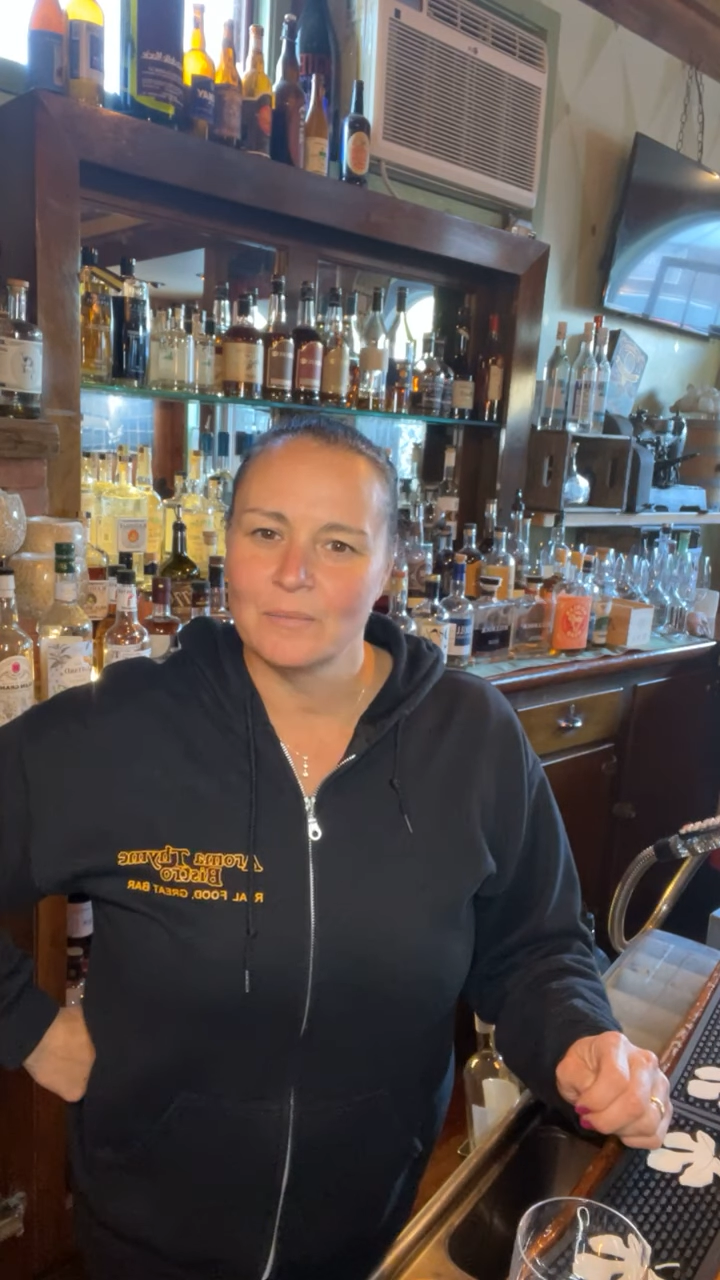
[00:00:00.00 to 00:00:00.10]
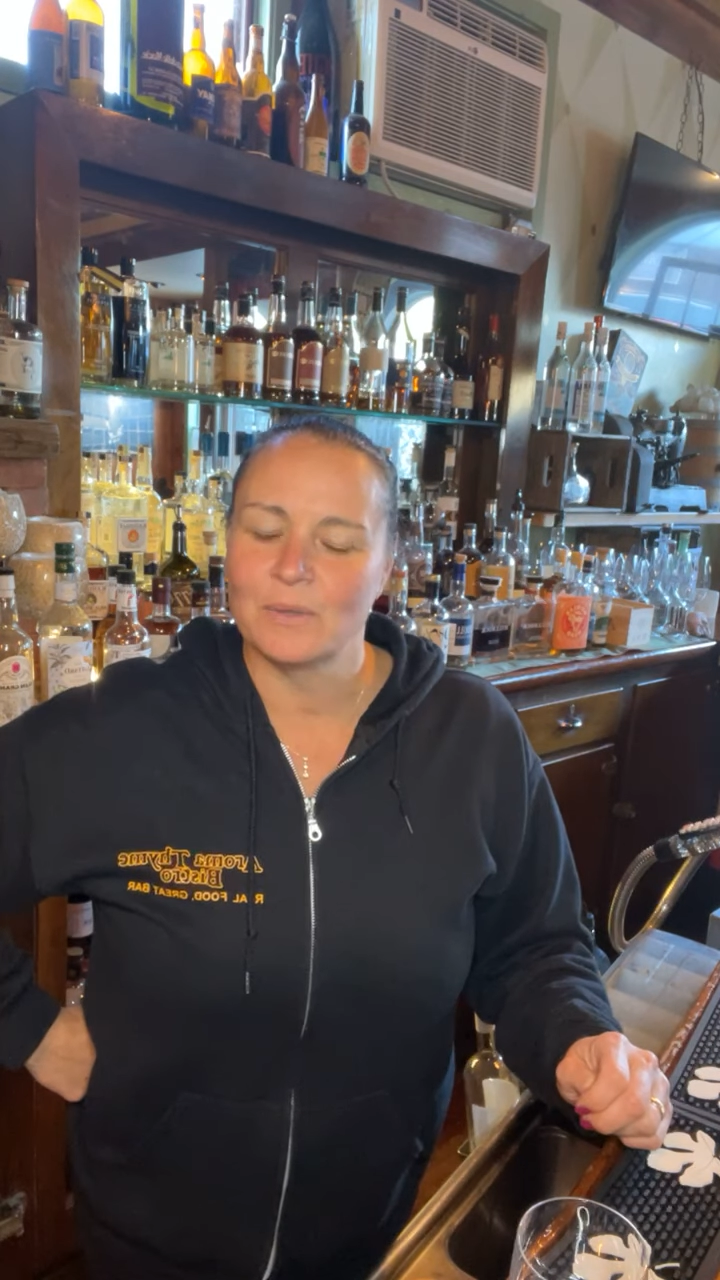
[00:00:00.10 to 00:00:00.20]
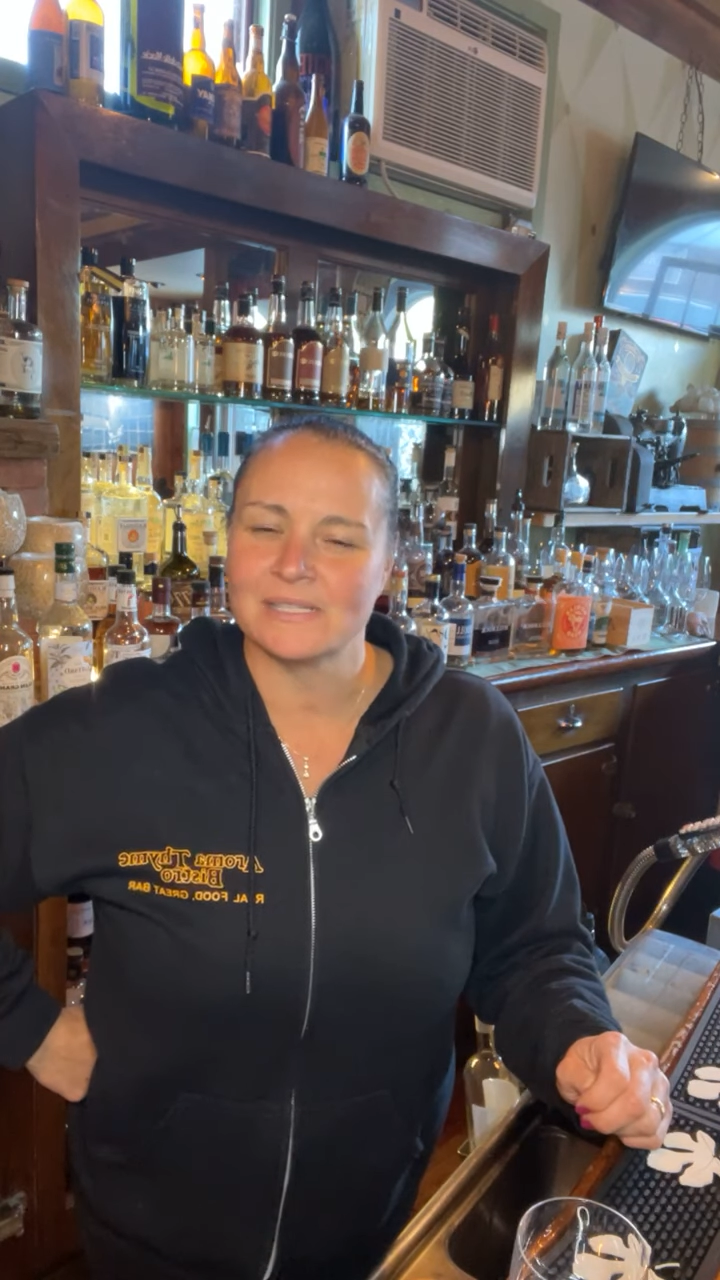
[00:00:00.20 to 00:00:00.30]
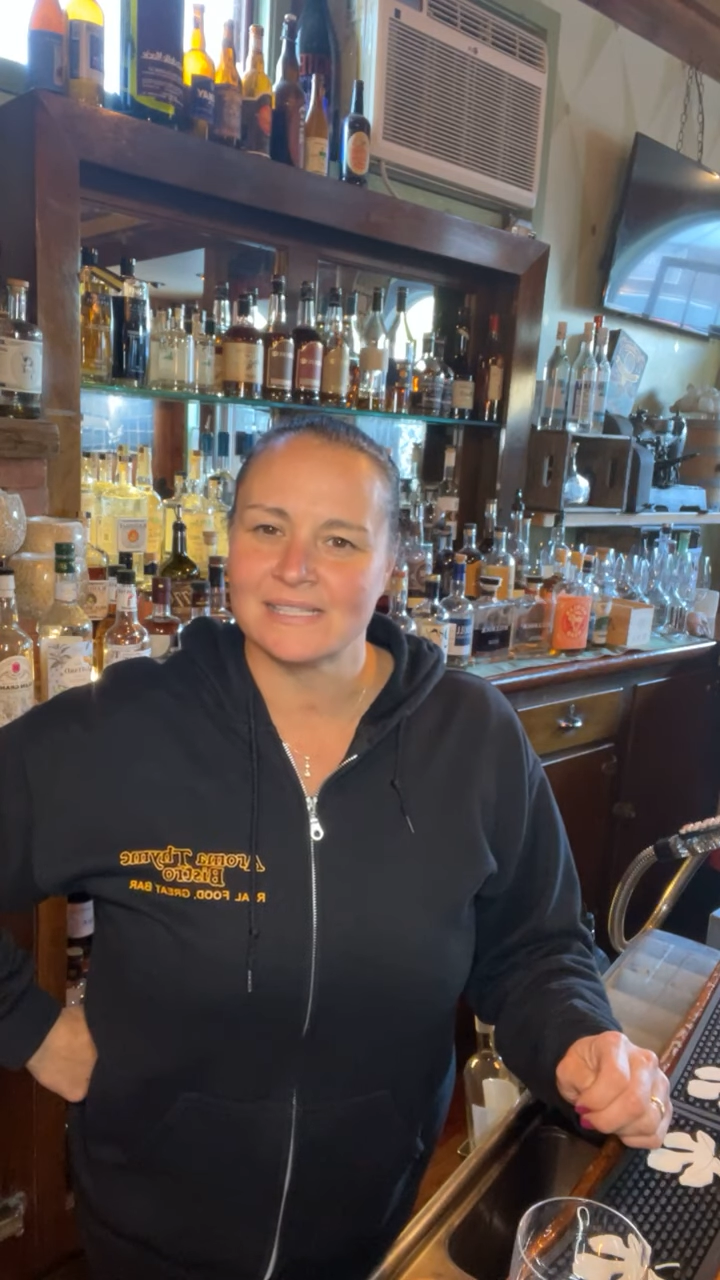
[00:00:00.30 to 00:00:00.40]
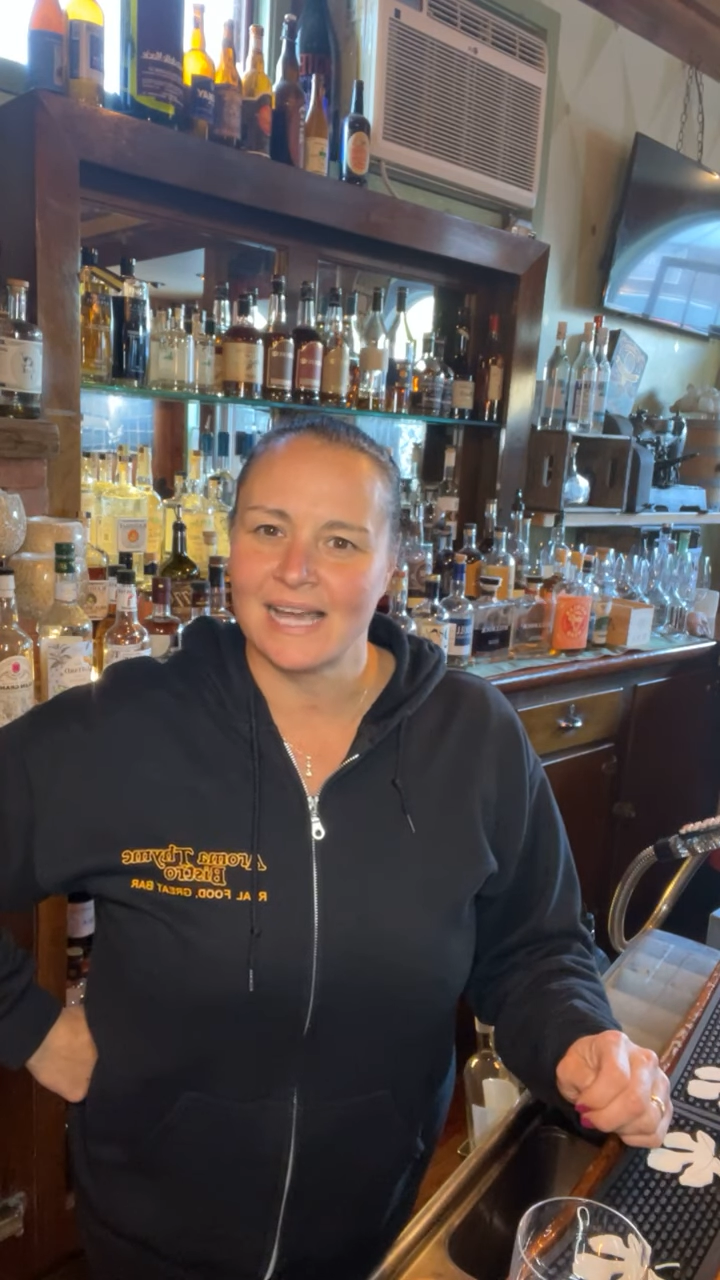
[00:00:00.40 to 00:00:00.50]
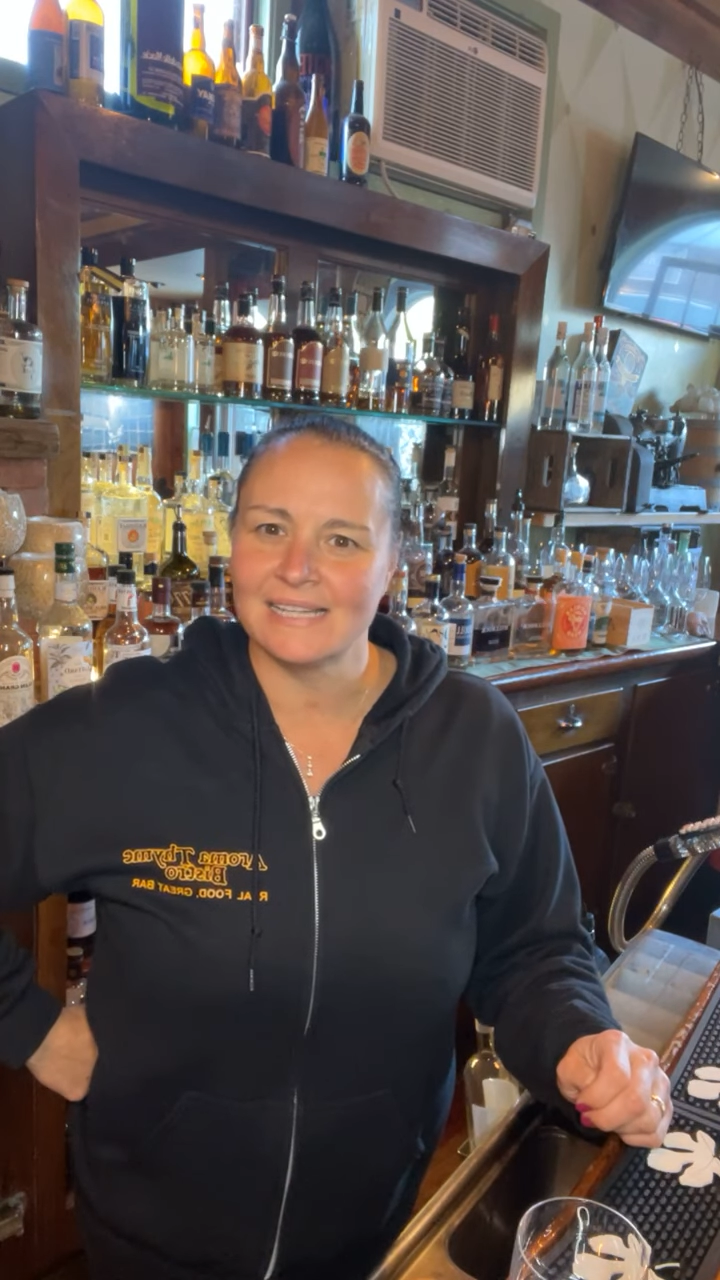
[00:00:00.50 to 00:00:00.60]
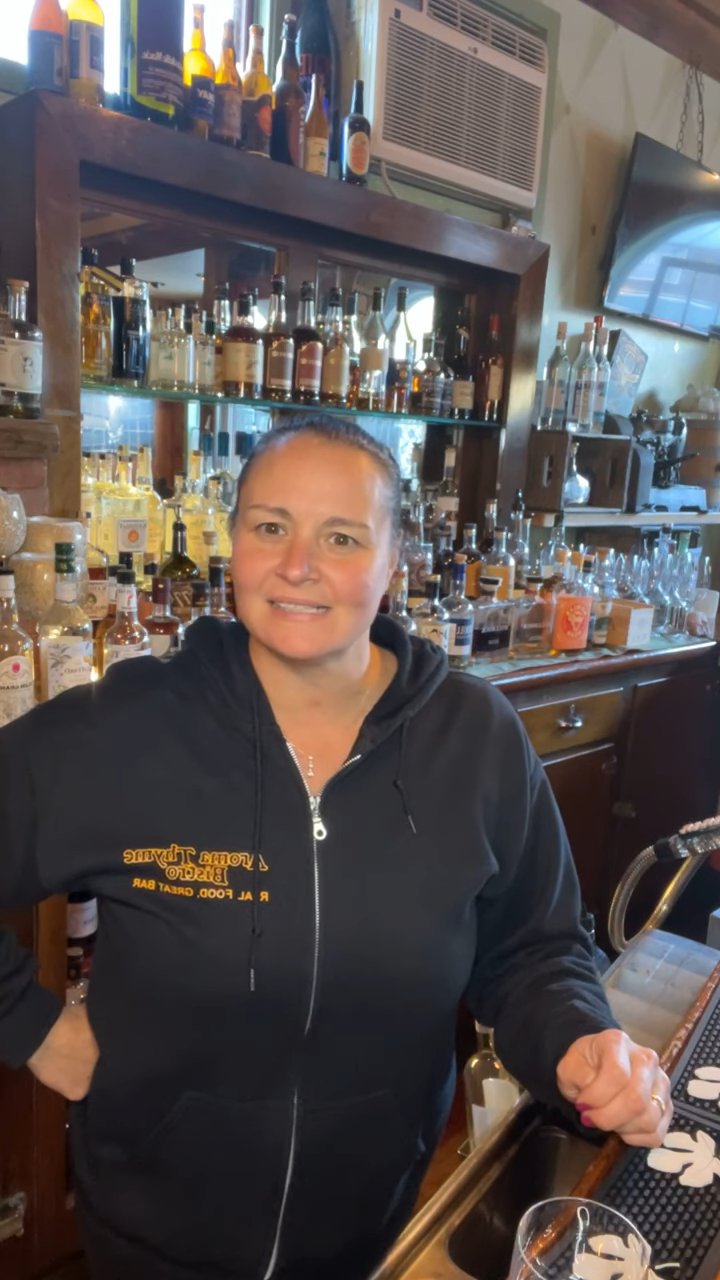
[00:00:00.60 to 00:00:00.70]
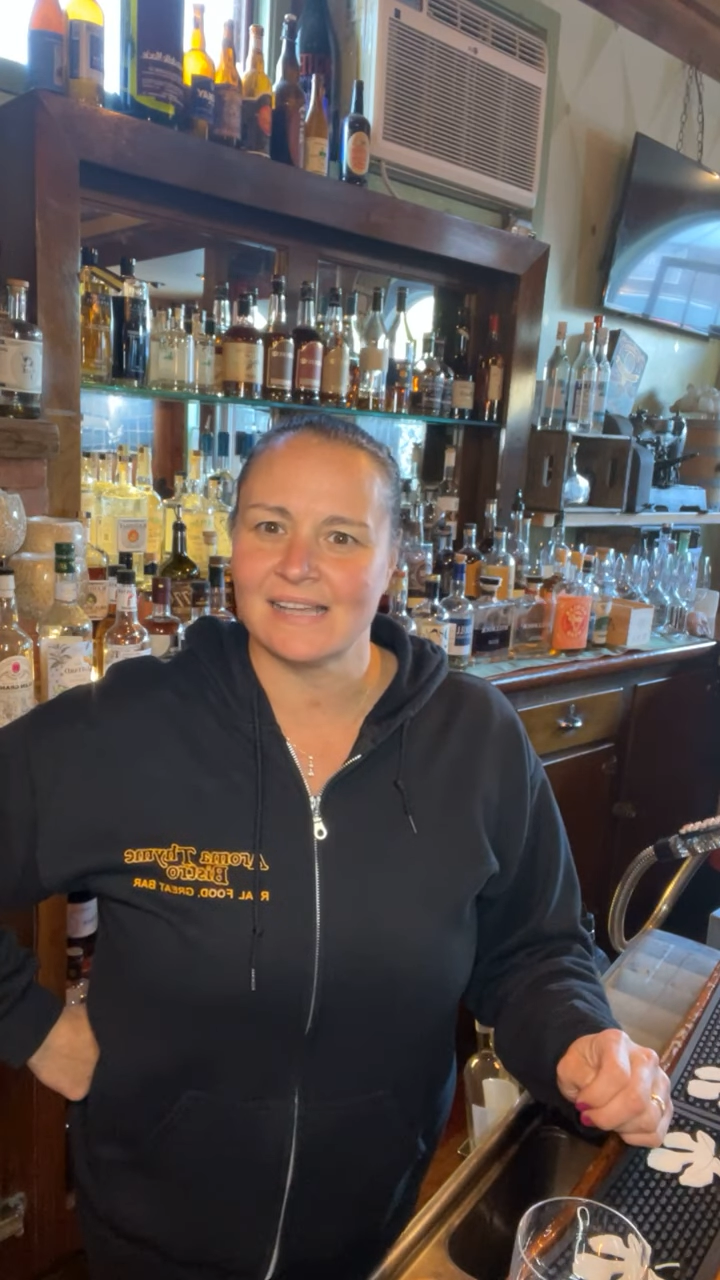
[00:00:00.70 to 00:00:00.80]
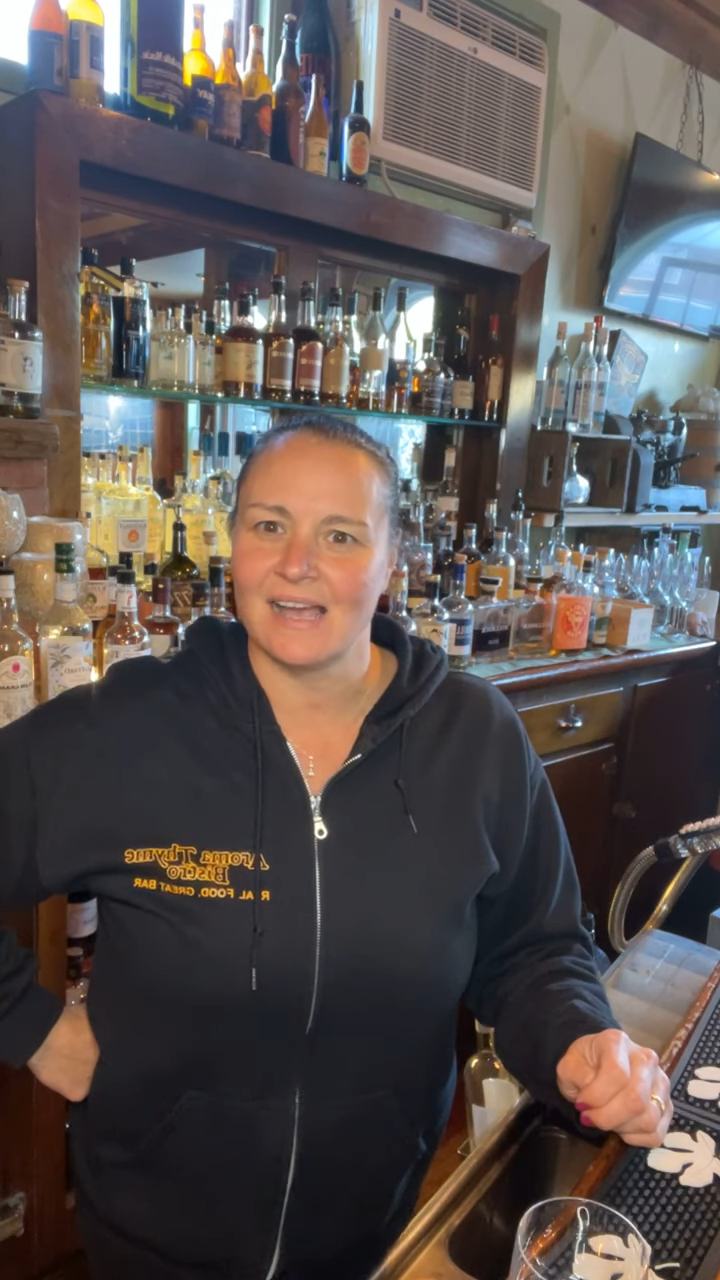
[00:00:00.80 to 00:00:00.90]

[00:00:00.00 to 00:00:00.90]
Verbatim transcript: was nice